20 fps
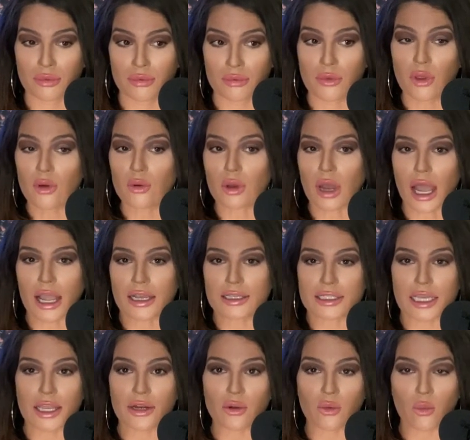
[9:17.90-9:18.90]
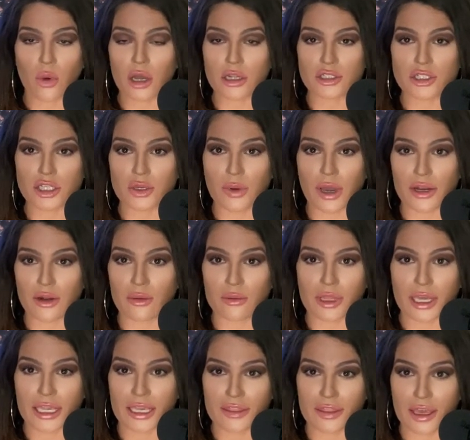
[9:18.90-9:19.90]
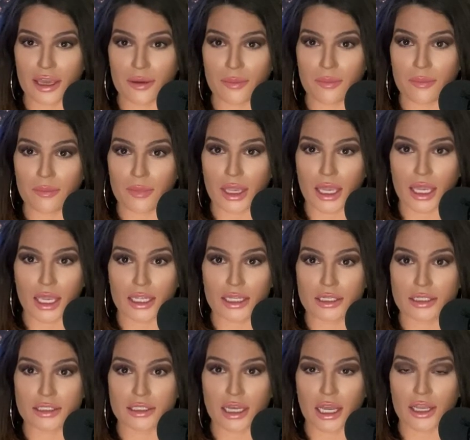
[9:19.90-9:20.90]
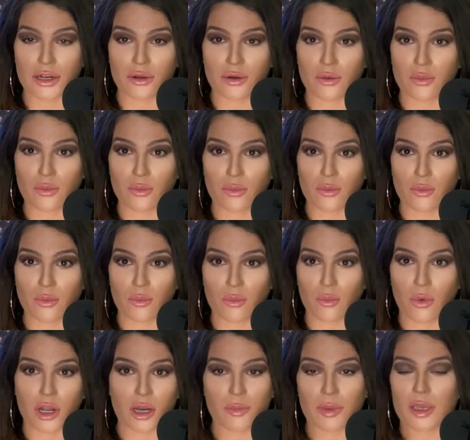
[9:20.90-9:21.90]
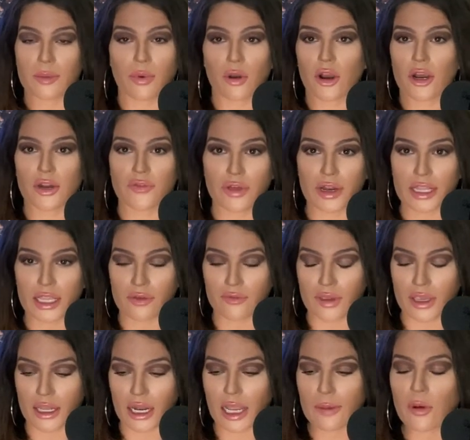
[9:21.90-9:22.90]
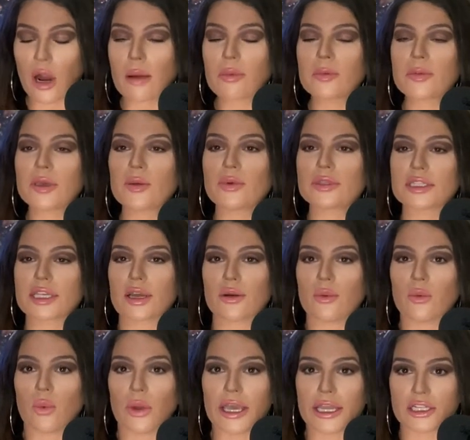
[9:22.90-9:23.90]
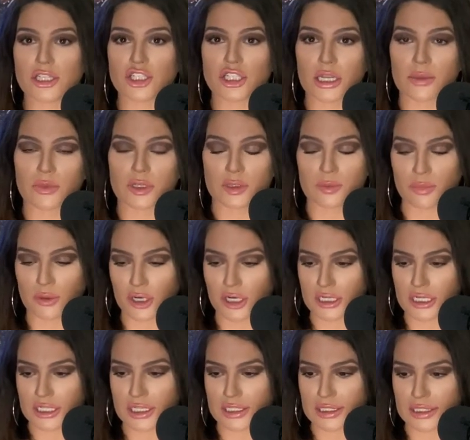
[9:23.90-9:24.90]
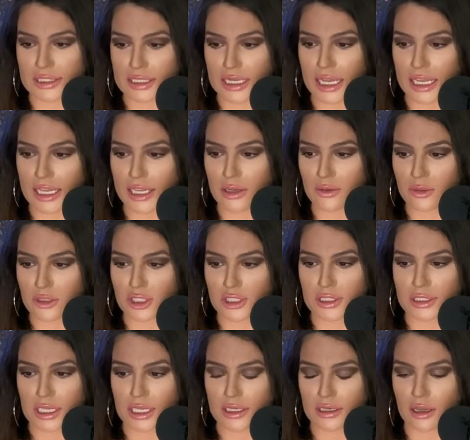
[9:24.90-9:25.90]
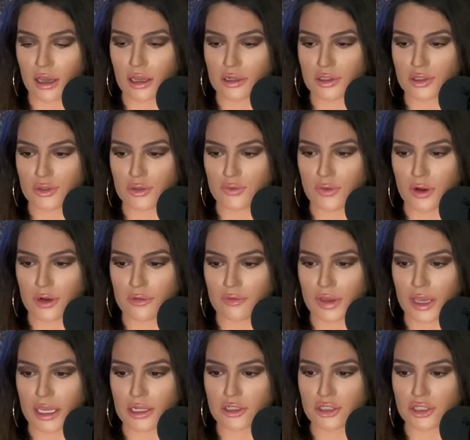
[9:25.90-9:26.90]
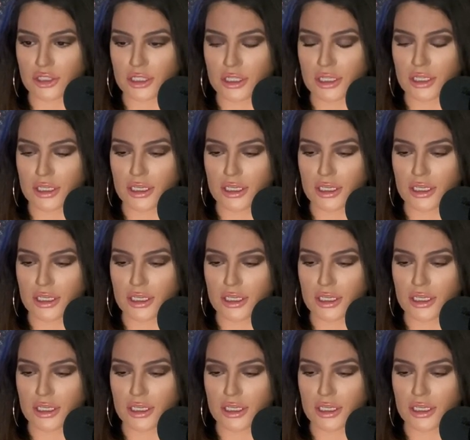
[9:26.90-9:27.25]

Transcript: No, because I don't want to. I don't like them, and I don't want to be a part of any of it. I probably was like a witch and was burned at the stake, which is like not too far-fetched.